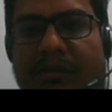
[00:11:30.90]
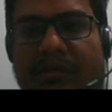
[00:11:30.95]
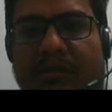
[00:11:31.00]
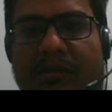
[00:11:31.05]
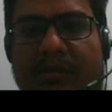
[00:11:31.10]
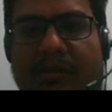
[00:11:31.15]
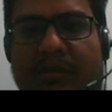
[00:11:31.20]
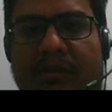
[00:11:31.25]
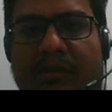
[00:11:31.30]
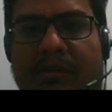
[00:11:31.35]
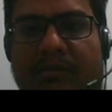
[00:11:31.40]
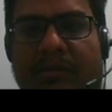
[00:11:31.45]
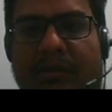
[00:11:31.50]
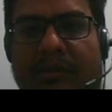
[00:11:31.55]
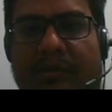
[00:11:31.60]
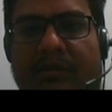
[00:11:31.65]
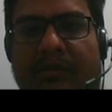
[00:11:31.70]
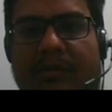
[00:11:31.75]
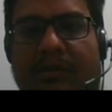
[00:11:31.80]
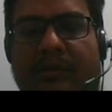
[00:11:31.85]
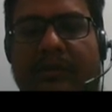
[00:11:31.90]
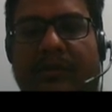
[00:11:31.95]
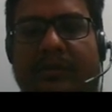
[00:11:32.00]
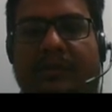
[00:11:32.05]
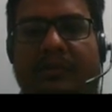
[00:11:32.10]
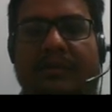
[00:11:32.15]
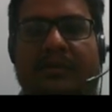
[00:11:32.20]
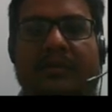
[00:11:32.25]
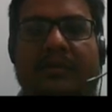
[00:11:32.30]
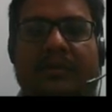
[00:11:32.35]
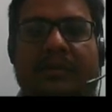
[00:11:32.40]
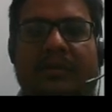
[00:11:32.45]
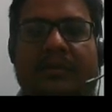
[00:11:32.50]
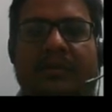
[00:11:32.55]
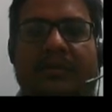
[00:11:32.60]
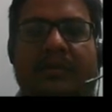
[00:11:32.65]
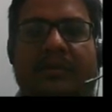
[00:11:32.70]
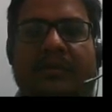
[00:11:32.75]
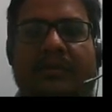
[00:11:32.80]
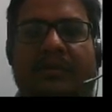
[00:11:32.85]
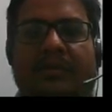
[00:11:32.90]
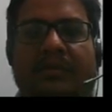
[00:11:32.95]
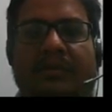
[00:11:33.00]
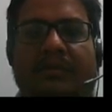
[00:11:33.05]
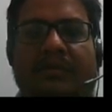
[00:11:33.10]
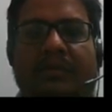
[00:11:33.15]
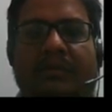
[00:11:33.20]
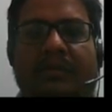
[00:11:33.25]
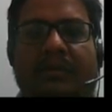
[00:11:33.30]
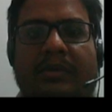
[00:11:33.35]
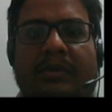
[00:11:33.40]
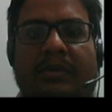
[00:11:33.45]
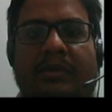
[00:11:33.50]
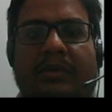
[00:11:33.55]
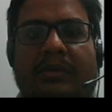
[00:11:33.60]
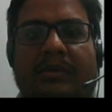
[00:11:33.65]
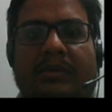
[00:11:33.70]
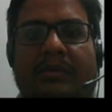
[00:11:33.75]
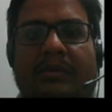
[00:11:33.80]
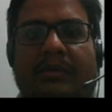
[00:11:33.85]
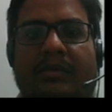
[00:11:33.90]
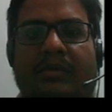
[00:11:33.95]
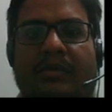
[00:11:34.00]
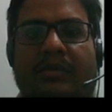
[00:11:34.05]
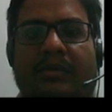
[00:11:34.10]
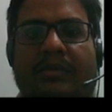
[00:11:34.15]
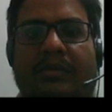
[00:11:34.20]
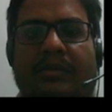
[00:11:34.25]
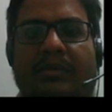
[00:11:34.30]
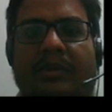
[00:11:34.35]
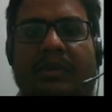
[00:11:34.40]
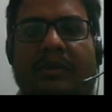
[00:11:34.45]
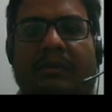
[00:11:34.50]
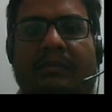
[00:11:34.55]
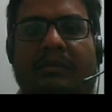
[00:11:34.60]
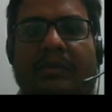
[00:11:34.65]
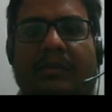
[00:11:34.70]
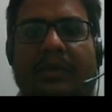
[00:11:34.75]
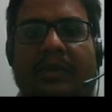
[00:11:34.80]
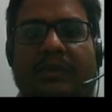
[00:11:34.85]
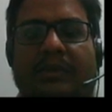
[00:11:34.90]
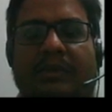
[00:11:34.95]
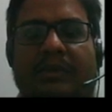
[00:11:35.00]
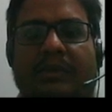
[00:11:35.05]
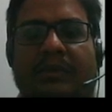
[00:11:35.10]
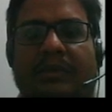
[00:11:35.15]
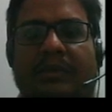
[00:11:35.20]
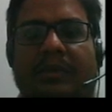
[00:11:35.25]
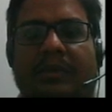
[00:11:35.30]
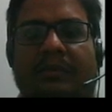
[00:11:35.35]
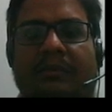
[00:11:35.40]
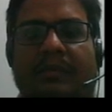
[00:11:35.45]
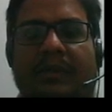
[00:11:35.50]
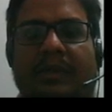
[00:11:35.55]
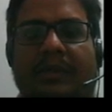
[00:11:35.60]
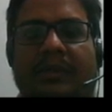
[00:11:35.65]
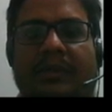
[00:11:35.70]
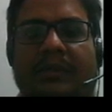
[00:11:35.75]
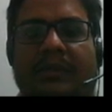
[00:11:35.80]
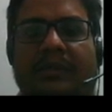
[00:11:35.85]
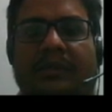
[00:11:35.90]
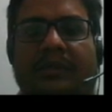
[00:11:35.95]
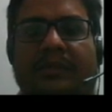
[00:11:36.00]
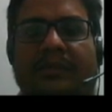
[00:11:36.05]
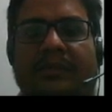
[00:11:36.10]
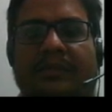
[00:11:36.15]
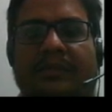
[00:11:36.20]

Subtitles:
1, that is plus 1. So this will be root 3 plus 3 minus